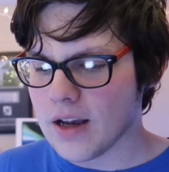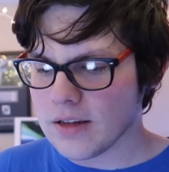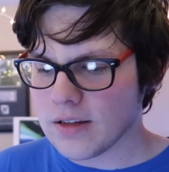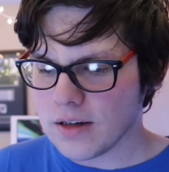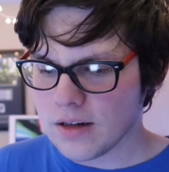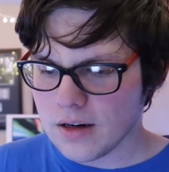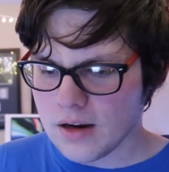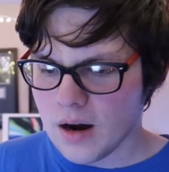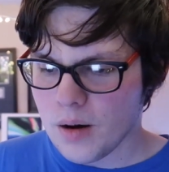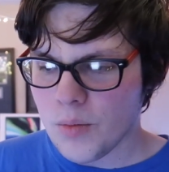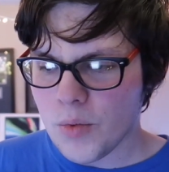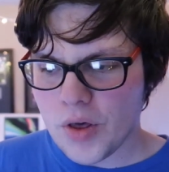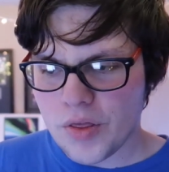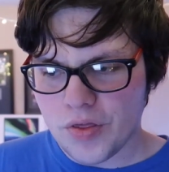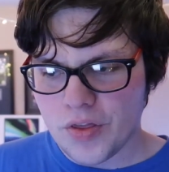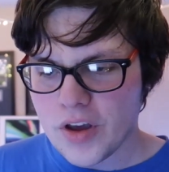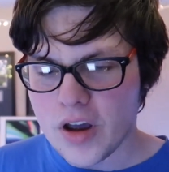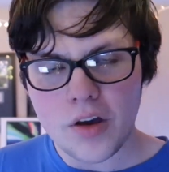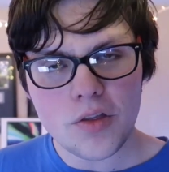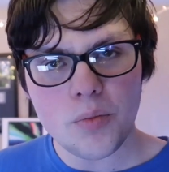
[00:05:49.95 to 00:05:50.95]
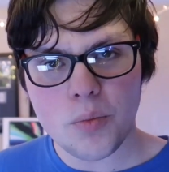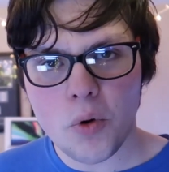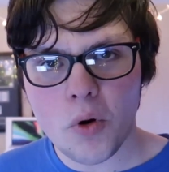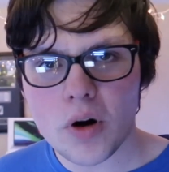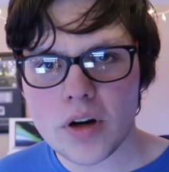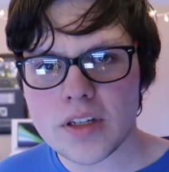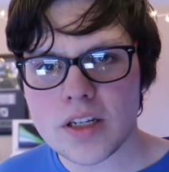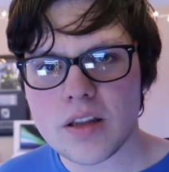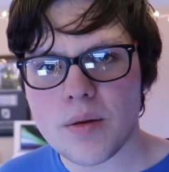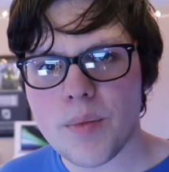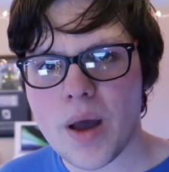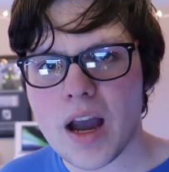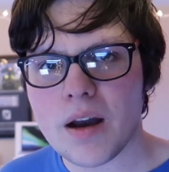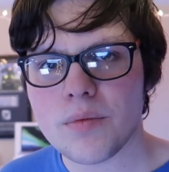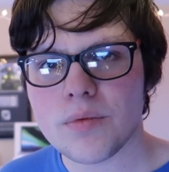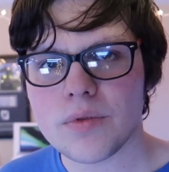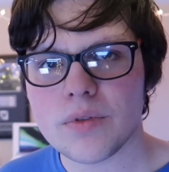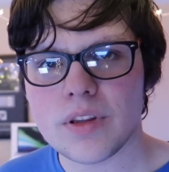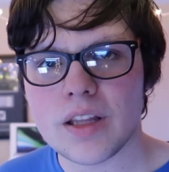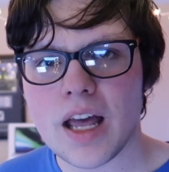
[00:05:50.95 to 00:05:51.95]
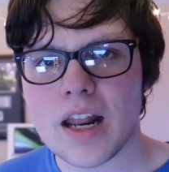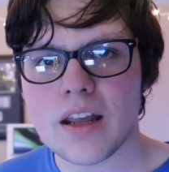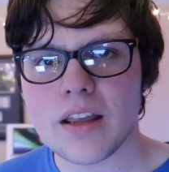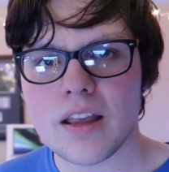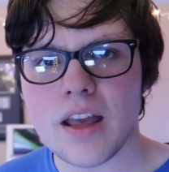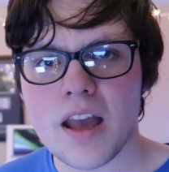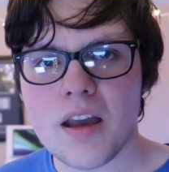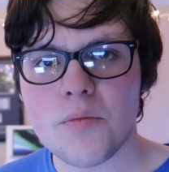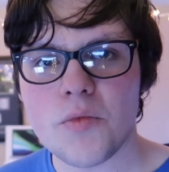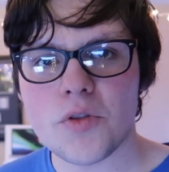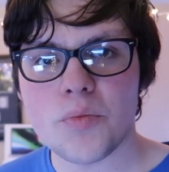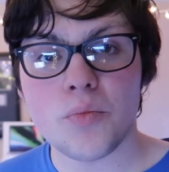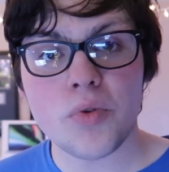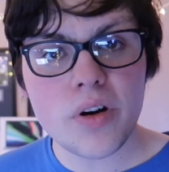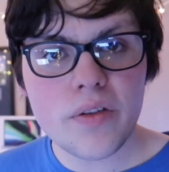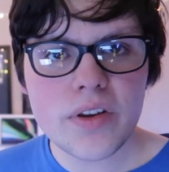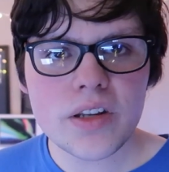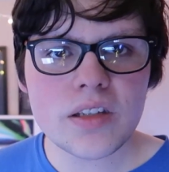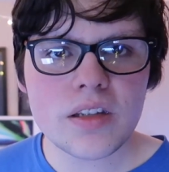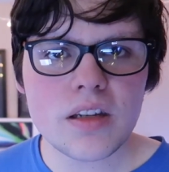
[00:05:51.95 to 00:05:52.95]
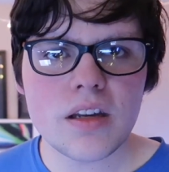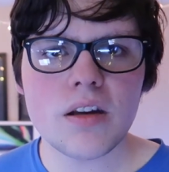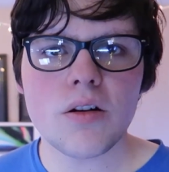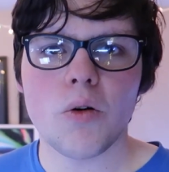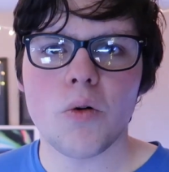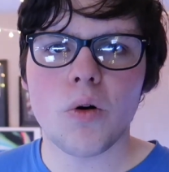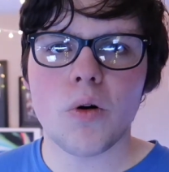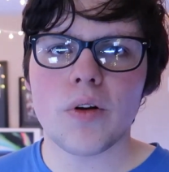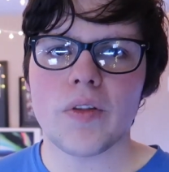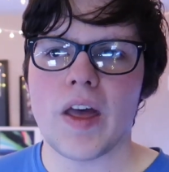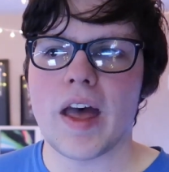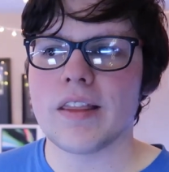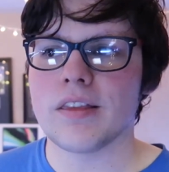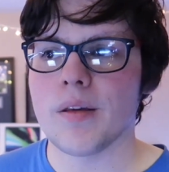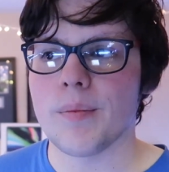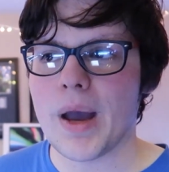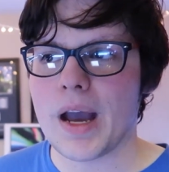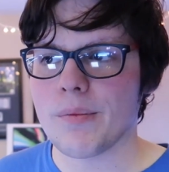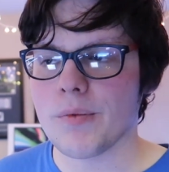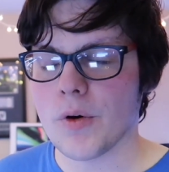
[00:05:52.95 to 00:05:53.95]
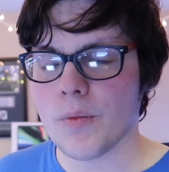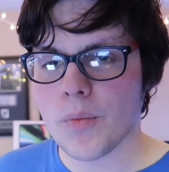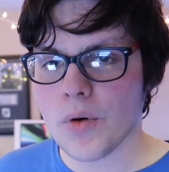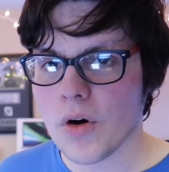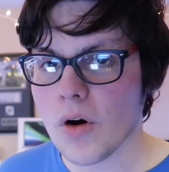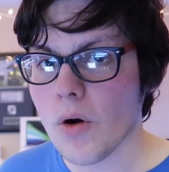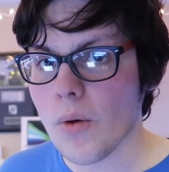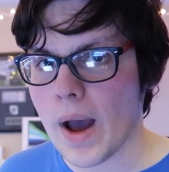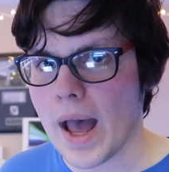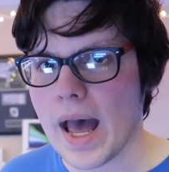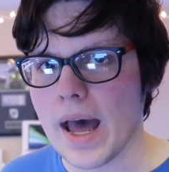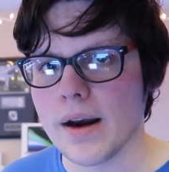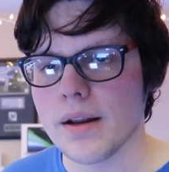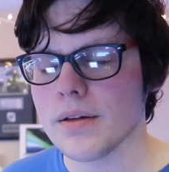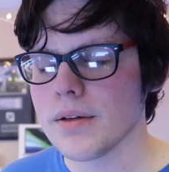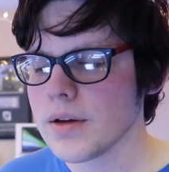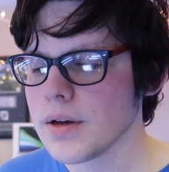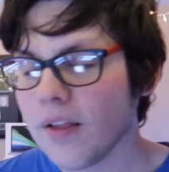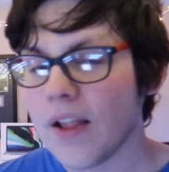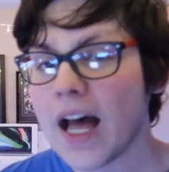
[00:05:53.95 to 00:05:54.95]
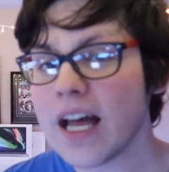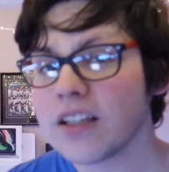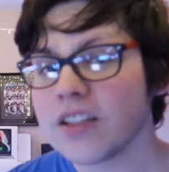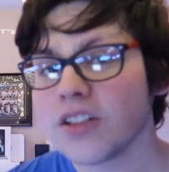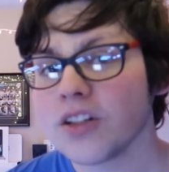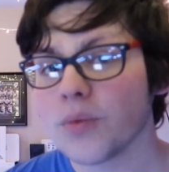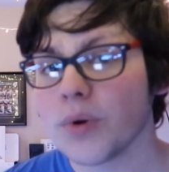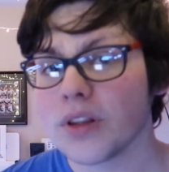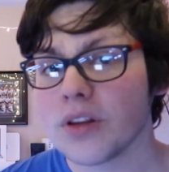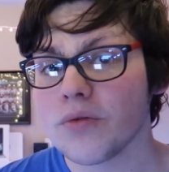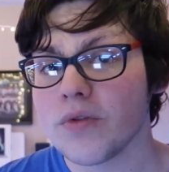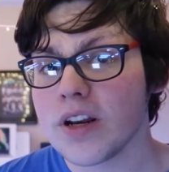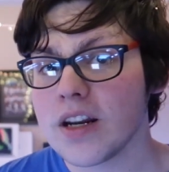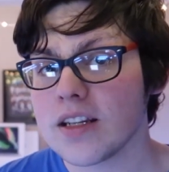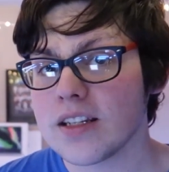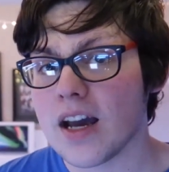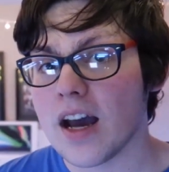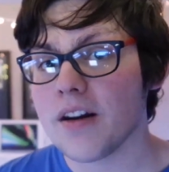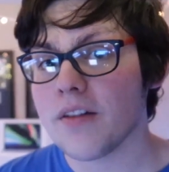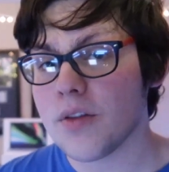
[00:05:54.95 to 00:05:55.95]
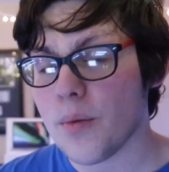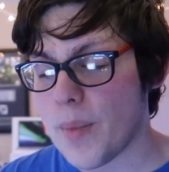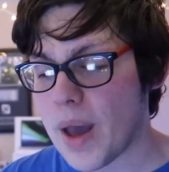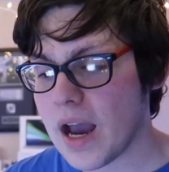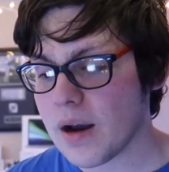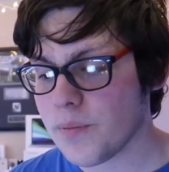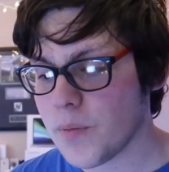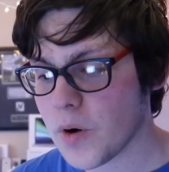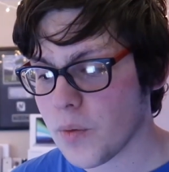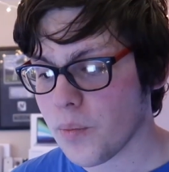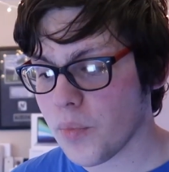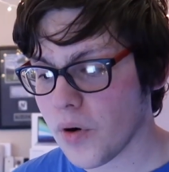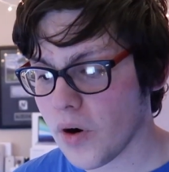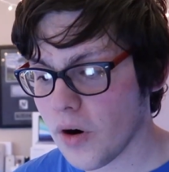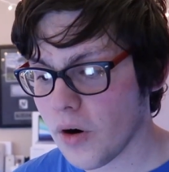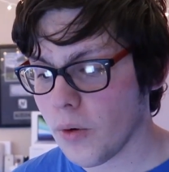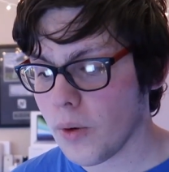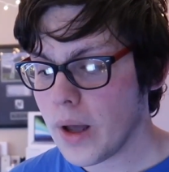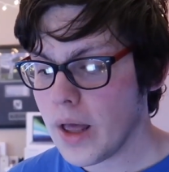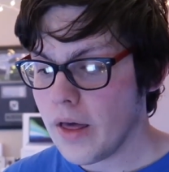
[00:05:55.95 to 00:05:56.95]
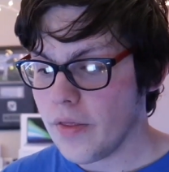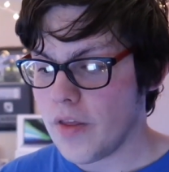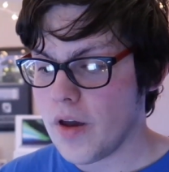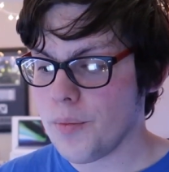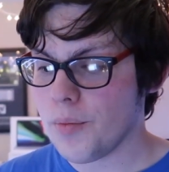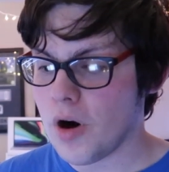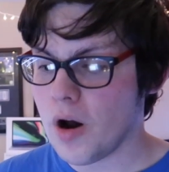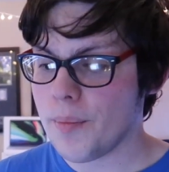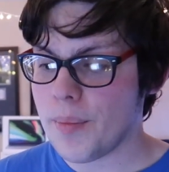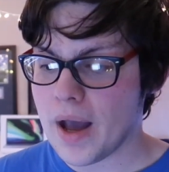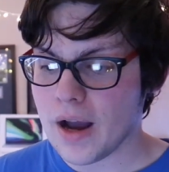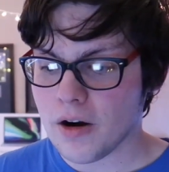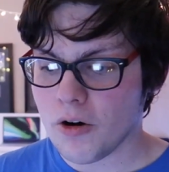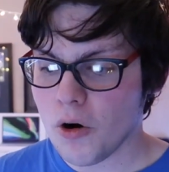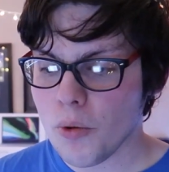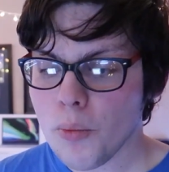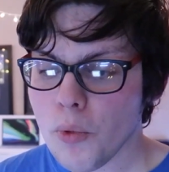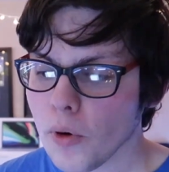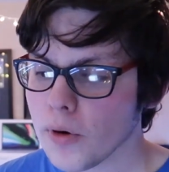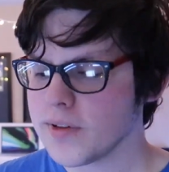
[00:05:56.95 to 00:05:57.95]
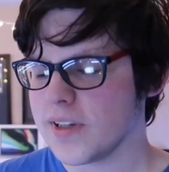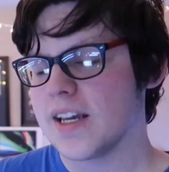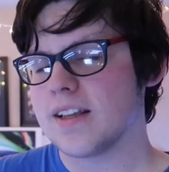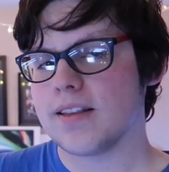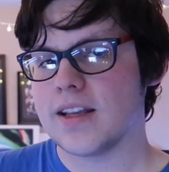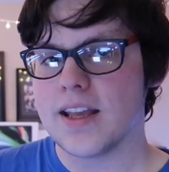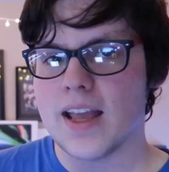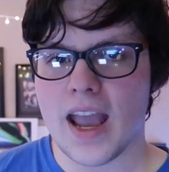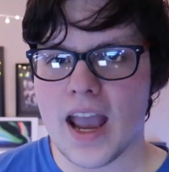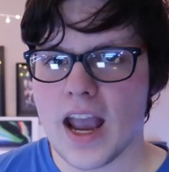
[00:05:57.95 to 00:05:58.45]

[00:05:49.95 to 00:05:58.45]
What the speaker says: doesn't come with the other ports that it came with previously or that the MacBook Pro had. Last year with the redesign of the MacBook Pro, they brought back old ports like the